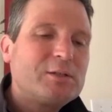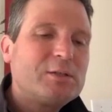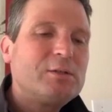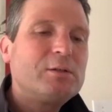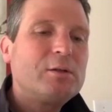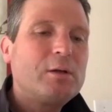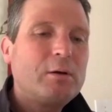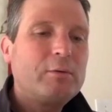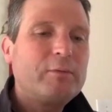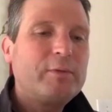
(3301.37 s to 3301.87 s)
to
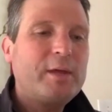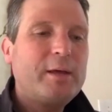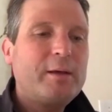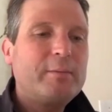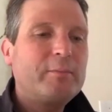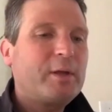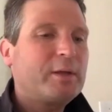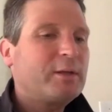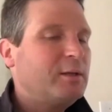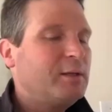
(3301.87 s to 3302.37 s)
know
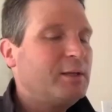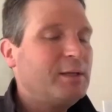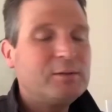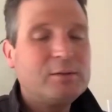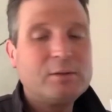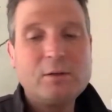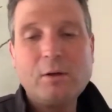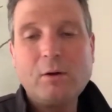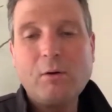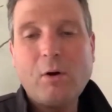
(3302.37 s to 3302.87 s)
them, like you need
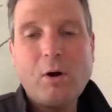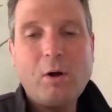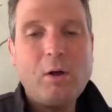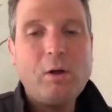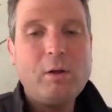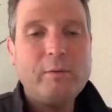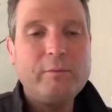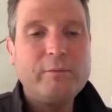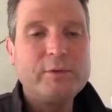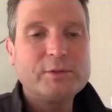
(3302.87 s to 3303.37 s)
to know
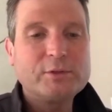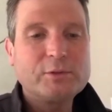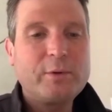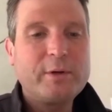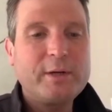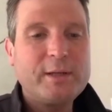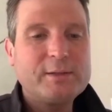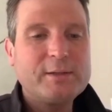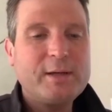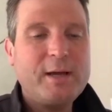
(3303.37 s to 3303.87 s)
all of the
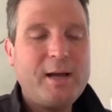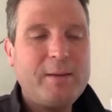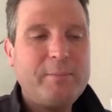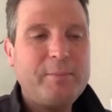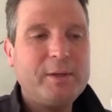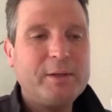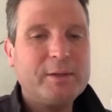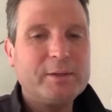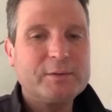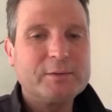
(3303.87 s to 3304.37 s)
20
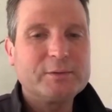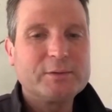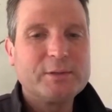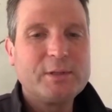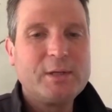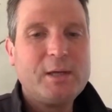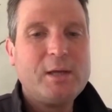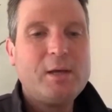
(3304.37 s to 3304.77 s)
topics,